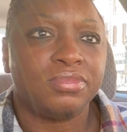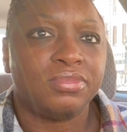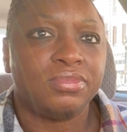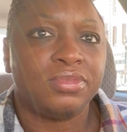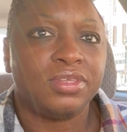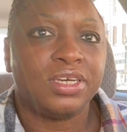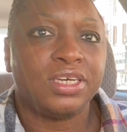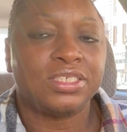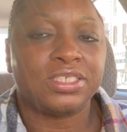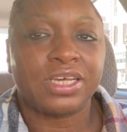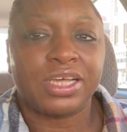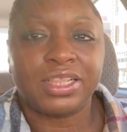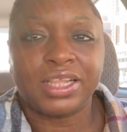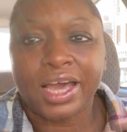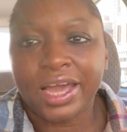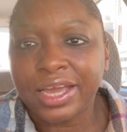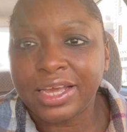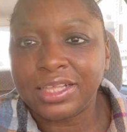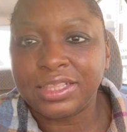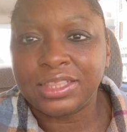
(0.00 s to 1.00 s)
because I
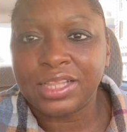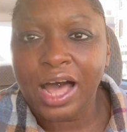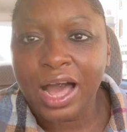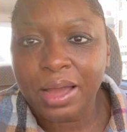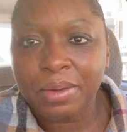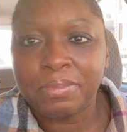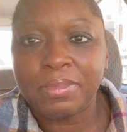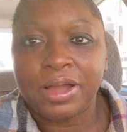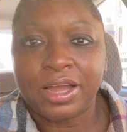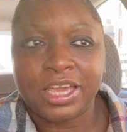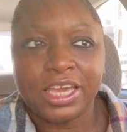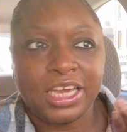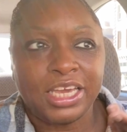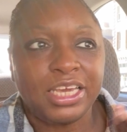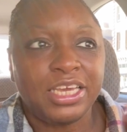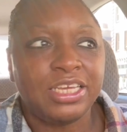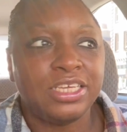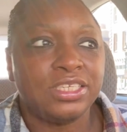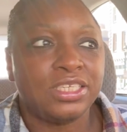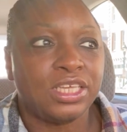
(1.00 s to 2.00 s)
like locked my
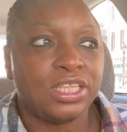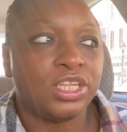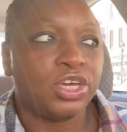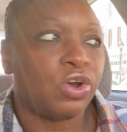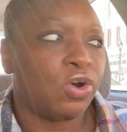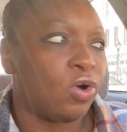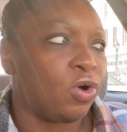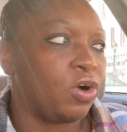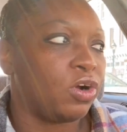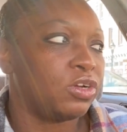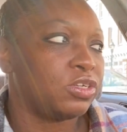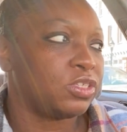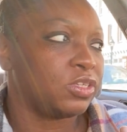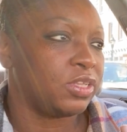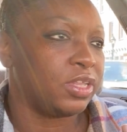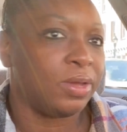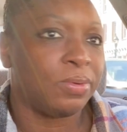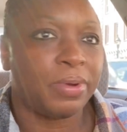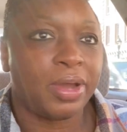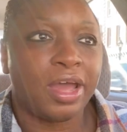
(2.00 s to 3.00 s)
keys in the car, so
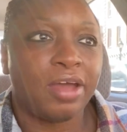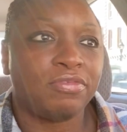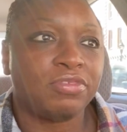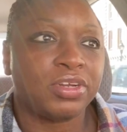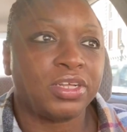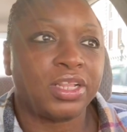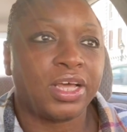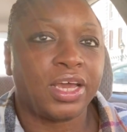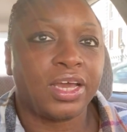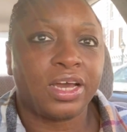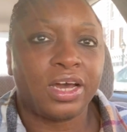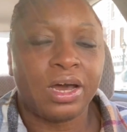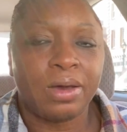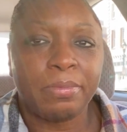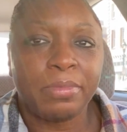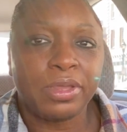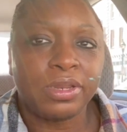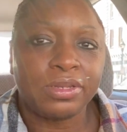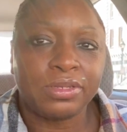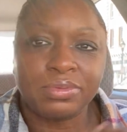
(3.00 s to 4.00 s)
they would have to like
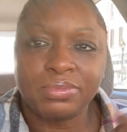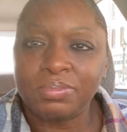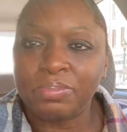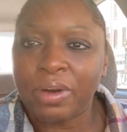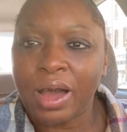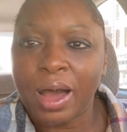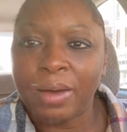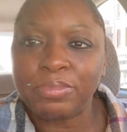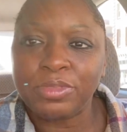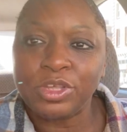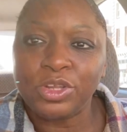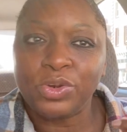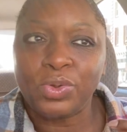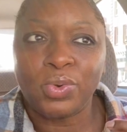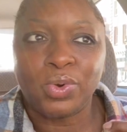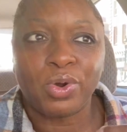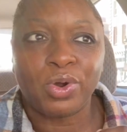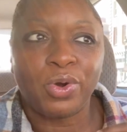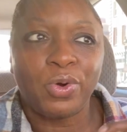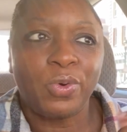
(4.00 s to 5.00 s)
come and pop the
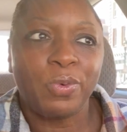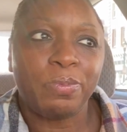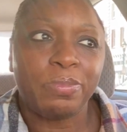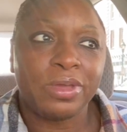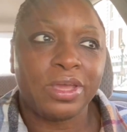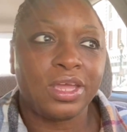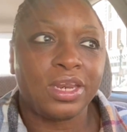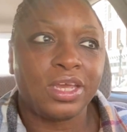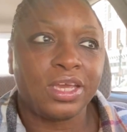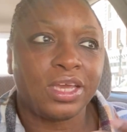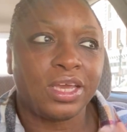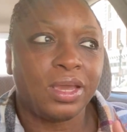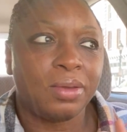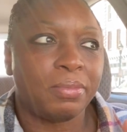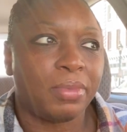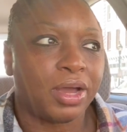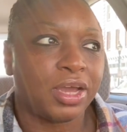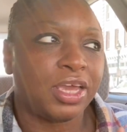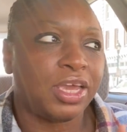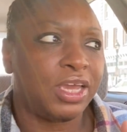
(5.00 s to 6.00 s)
door open and get
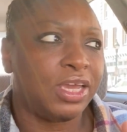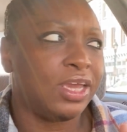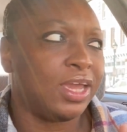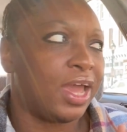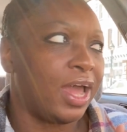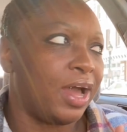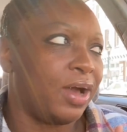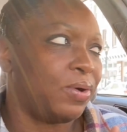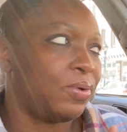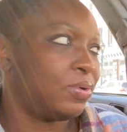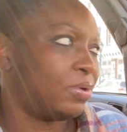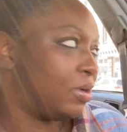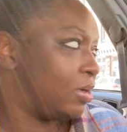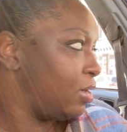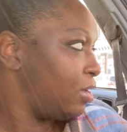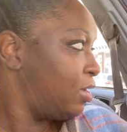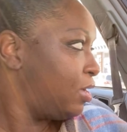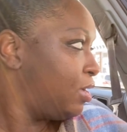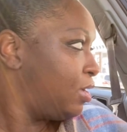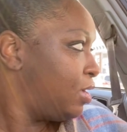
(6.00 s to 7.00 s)
my key out.
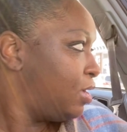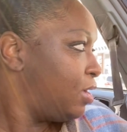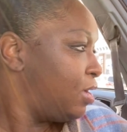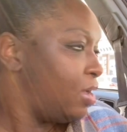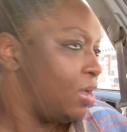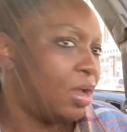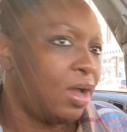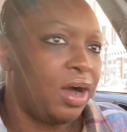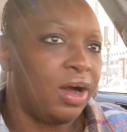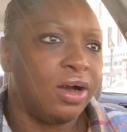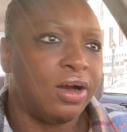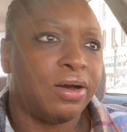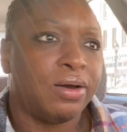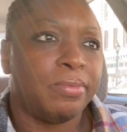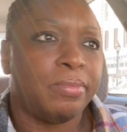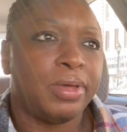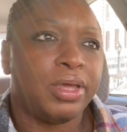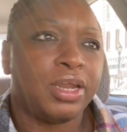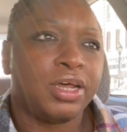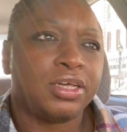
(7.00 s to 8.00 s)

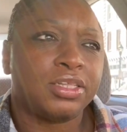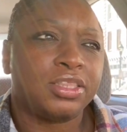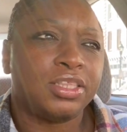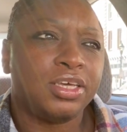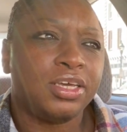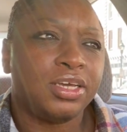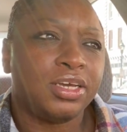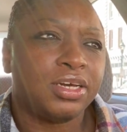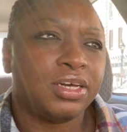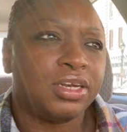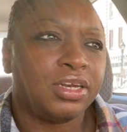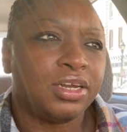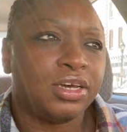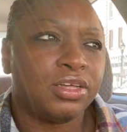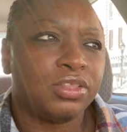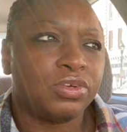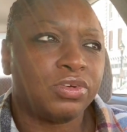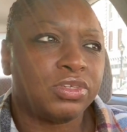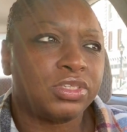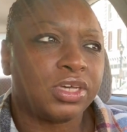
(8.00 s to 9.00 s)
And I think
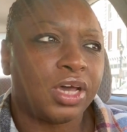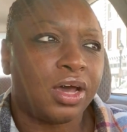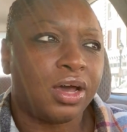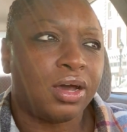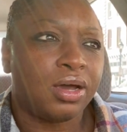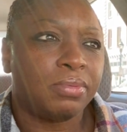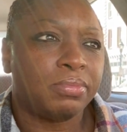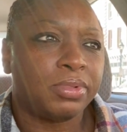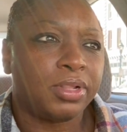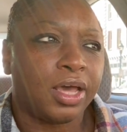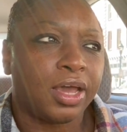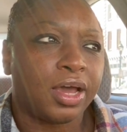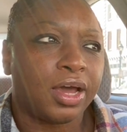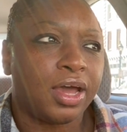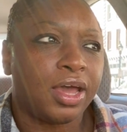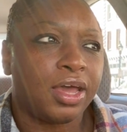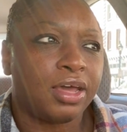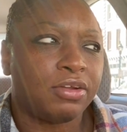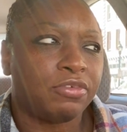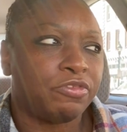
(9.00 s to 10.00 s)
another time, like, I
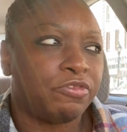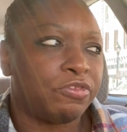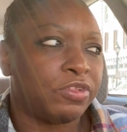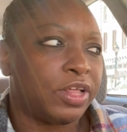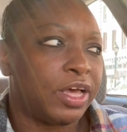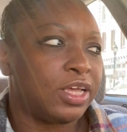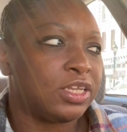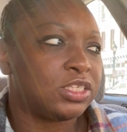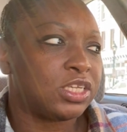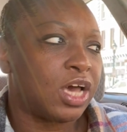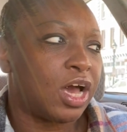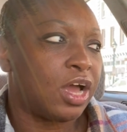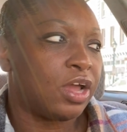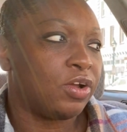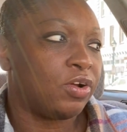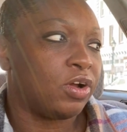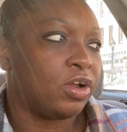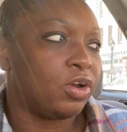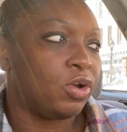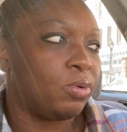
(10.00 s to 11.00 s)
had a flat
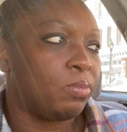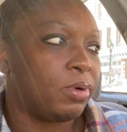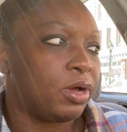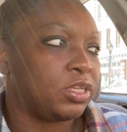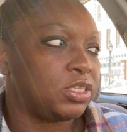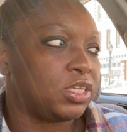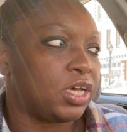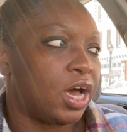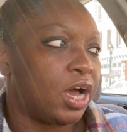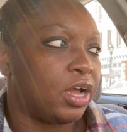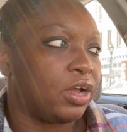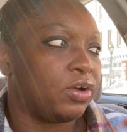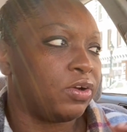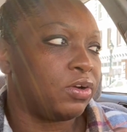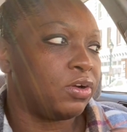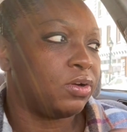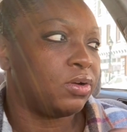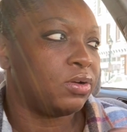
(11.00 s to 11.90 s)
tire. I know my tire